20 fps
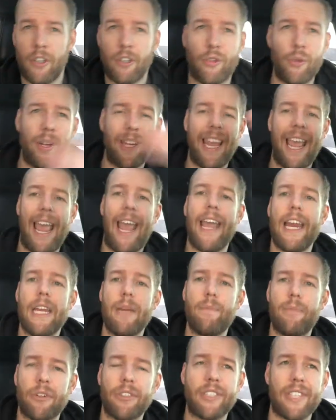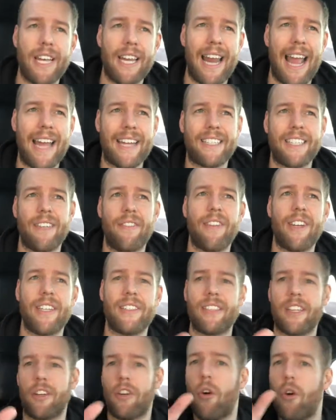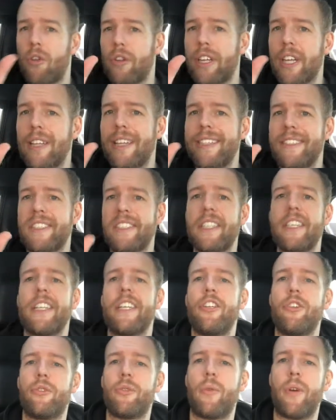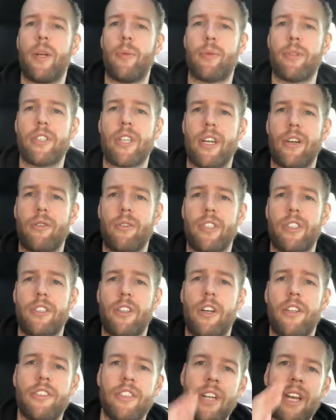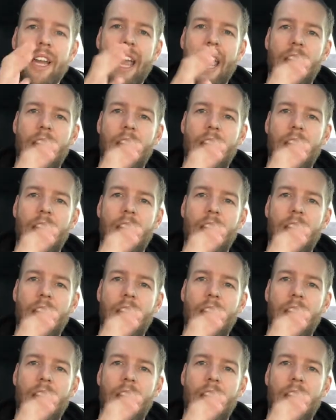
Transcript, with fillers: doing eighty percent activities that are only eliciting you twenty percent of results,